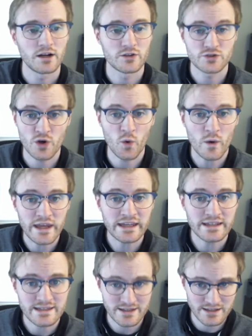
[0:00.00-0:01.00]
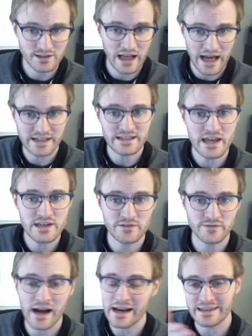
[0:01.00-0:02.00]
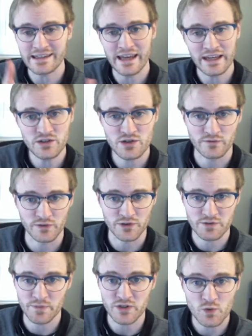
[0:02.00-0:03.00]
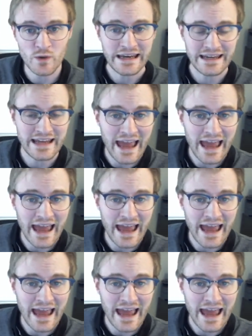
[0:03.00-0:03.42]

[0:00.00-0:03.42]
So we can still identify the intervals between